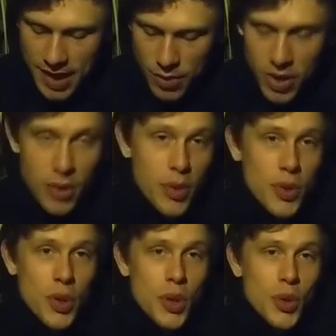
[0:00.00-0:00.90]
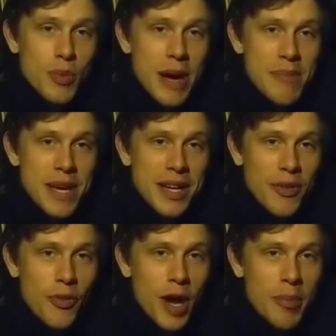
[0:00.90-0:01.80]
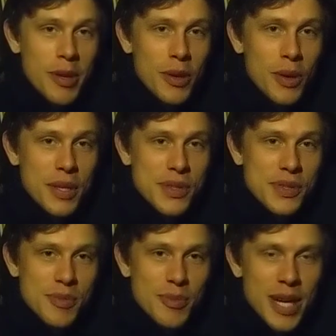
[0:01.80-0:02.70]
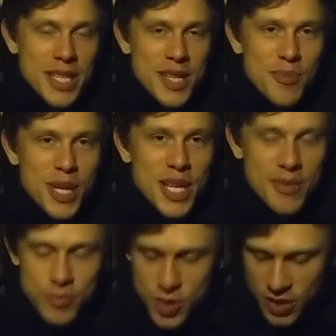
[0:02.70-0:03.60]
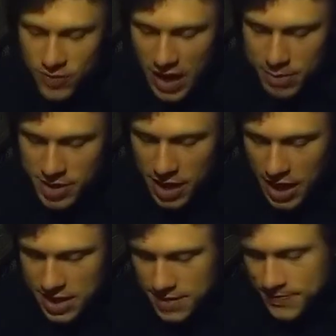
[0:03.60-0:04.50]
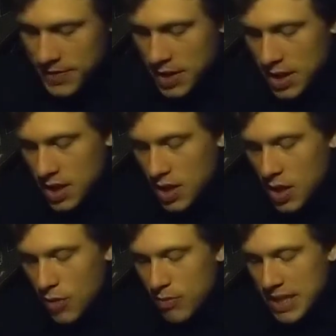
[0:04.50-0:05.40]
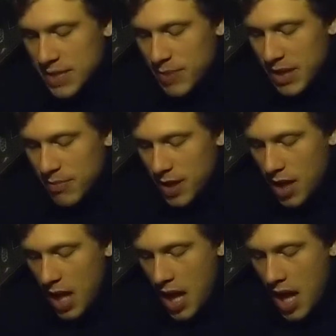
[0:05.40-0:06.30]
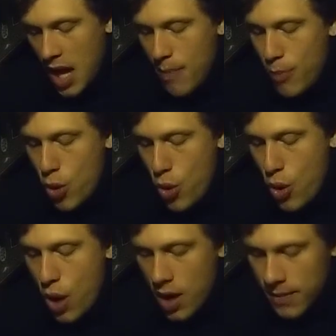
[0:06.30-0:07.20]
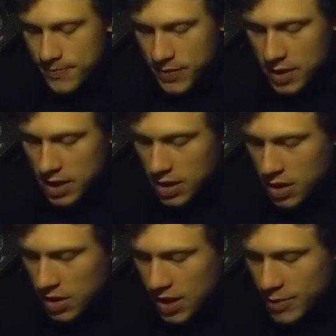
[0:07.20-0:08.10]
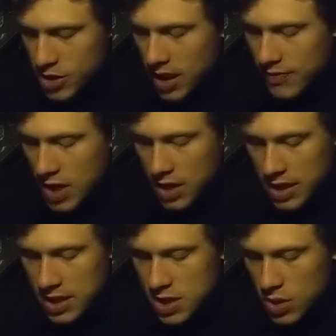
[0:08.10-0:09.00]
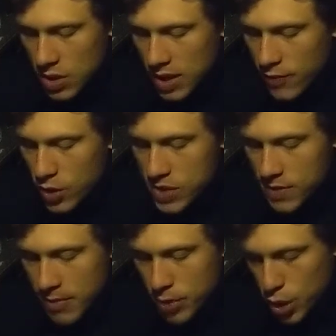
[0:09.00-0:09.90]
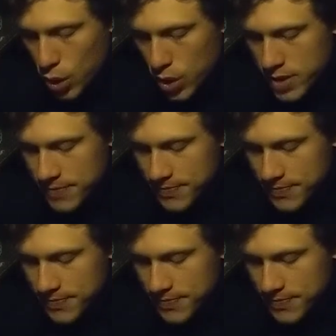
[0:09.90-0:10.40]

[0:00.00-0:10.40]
I wonder who might make a floppy noise. Might it be Sir Flops-a-Lot? Might it be Le El Bull? Then there came a soft knocking at the door, and a voice implored,